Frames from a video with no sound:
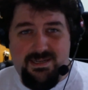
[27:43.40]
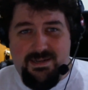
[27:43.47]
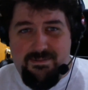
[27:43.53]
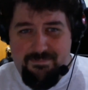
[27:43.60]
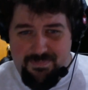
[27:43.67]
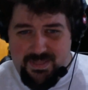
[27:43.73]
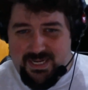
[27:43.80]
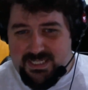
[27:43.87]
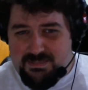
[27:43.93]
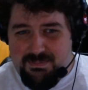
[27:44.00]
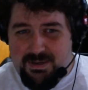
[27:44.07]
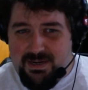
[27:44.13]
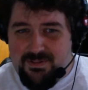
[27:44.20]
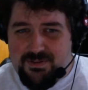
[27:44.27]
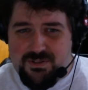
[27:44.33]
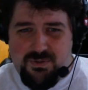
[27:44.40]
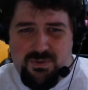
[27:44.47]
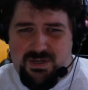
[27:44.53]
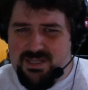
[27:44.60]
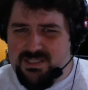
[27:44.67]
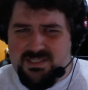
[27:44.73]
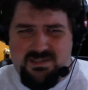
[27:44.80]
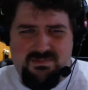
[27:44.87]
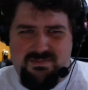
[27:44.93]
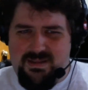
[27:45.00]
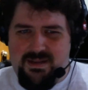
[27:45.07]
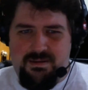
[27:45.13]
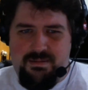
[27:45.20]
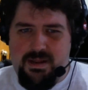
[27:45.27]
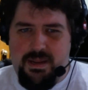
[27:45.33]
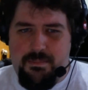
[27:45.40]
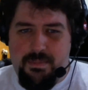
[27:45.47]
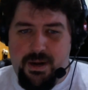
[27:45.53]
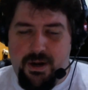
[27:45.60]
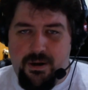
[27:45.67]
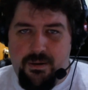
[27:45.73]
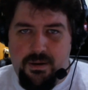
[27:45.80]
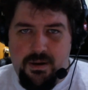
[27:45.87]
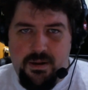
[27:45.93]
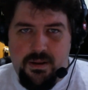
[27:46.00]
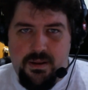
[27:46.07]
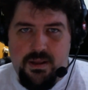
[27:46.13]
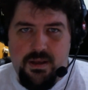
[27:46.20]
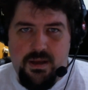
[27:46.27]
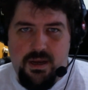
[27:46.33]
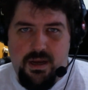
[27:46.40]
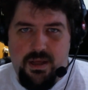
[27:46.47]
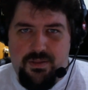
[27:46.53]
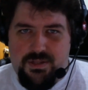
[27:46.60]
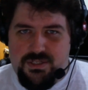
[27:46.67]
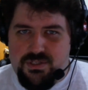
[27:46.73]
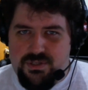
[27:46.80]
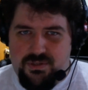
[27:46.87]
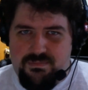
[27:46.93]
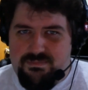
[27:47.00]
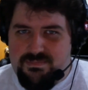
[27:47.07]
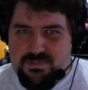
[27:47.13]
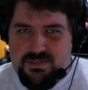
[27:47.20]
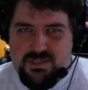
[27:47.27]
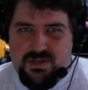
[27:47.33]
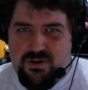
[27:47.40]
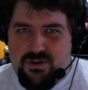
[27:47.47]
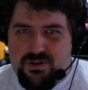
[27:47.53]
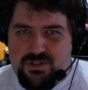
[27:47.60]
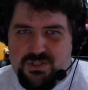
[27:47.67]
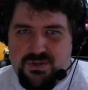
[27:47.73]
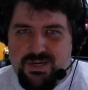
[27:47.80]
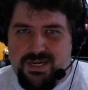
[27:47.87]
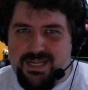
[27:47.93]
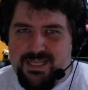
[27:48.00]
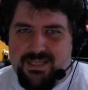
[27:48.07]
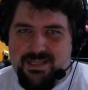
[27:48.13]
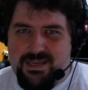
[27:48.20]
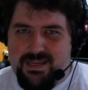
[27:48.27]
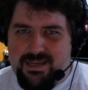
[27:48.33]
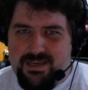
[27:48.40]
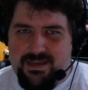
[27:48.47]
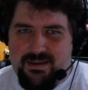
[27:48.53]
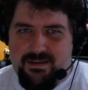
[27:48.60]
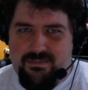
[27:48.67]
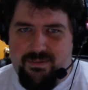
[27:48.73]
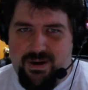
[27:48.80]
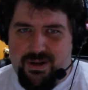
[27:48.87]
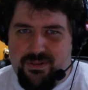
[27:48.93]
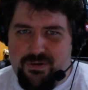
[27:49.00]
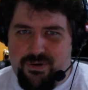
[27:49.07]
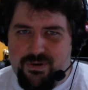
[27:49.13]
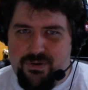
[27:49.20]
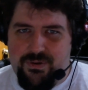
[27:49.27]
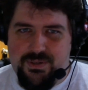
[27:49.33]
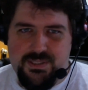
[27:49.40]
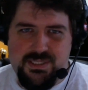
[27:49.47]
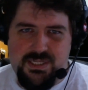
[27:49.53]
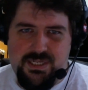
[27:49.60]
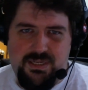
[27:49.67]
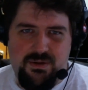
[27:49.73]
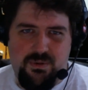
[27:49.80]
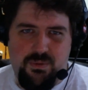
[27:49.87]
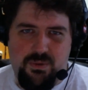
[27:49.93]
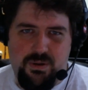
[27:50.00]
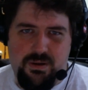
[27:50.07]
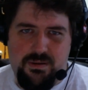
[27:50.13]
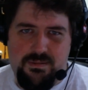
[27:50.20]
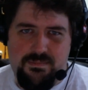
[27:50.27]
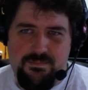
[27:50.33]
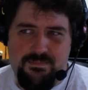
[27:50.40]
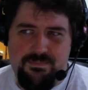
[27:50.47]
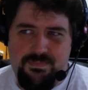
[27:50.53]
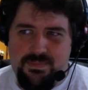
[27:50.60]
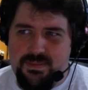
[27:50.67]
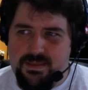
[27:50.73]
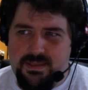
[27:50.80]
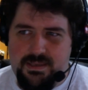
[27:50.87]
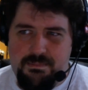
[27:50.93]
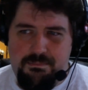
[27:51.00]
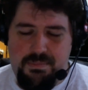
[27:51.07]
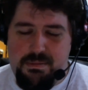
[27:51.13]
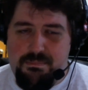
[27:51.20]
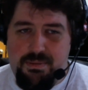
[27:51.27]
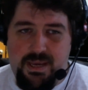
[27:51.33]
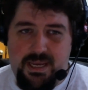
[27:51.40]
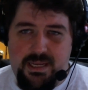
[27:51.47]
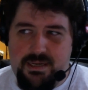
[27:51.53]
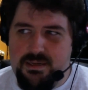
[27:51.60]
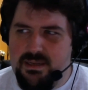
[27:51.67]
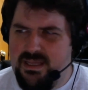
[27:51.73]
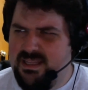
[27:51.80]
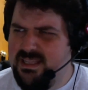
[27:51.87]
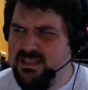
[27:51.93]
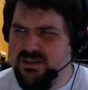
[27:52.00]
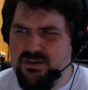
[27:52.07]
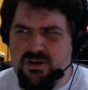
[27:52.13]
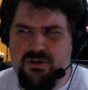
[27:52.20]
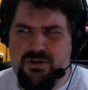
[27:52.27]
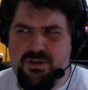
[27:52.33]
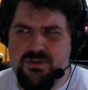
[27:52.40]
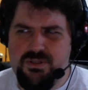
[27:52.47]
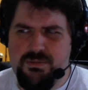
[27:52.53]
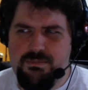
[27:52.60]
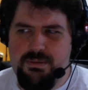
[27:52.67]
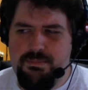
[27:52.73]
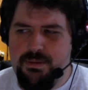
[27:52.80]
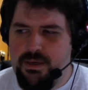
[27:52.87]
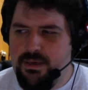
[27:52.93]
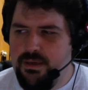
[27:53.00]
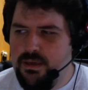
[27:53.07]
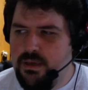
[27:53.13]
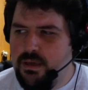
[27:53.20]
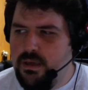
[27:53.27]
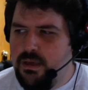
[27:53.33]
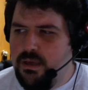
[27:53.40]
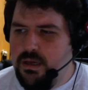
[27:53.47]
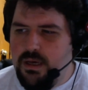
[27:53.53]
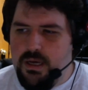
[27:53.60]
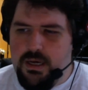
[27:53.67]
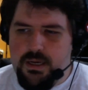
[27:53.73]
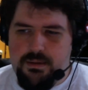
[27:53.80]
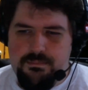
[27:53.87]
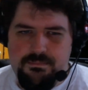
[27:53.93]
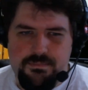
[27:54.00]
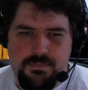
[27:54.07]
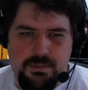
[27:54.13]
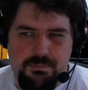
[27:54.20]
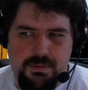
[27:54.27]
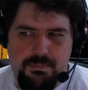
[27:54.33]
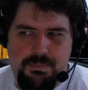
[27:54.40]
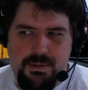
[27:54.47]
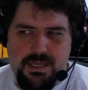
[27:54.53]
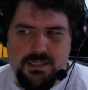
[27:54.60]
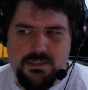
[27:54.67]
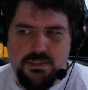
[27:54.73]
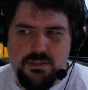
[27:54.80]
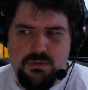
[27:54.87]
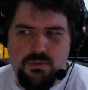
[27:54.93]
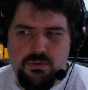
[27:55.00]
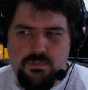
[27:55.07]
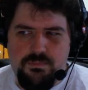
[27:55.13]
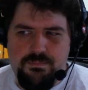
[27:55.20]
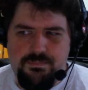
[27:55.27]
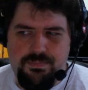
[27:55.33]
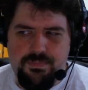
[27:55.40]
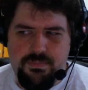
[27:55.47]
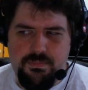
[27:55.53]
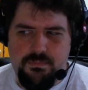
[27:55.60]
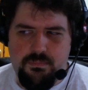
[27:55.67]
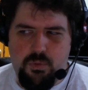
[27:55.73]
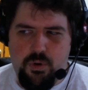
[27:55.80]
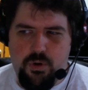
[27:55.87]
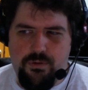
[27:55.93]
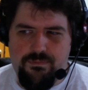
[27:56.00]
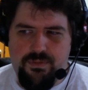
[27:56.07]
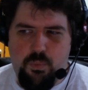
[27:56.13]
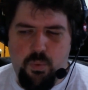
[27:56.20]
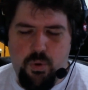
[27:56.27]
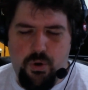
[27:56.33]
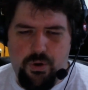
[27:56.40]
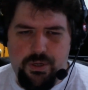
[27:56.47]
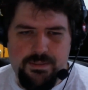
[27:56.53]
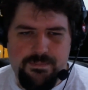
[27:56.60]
that I spend on the store. It's a nightmare, and they should start treating it like a regular currency or get BitPay. I think they're already using BitPay. Get BitPay to do more of the work.